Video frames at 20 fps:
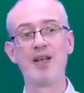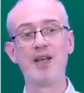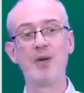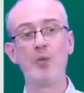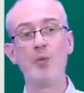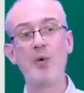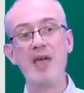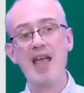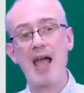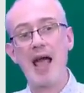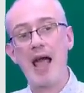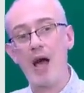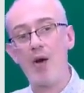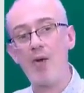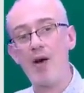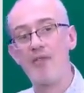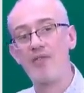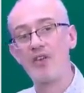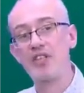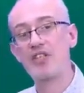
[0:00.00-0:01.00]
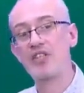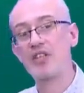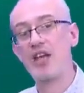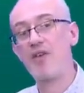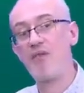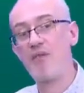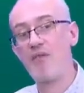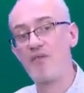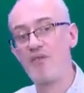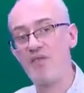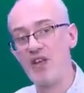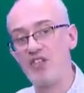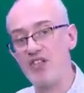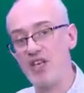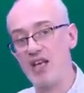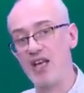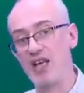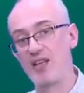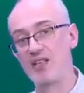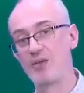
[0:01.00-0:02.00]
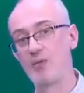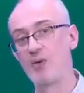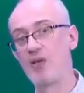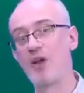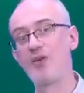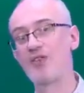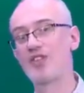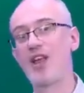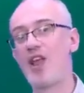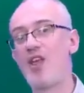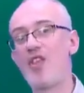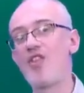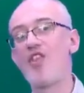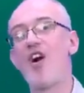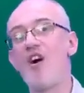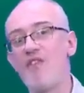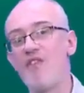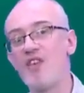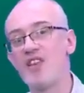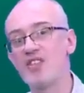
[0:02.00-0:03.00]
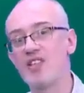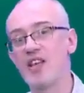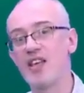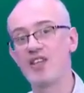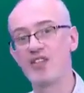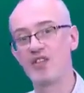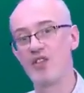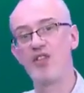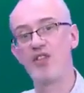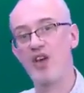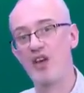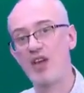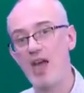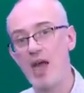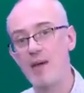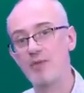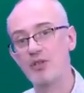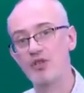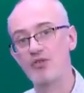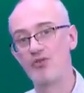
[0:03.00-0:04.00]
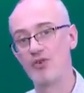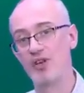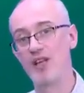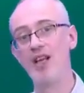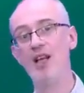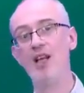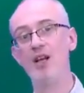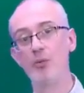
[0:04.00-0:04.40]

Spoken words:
We, however, say physics. We don't say the physics, the chemistry.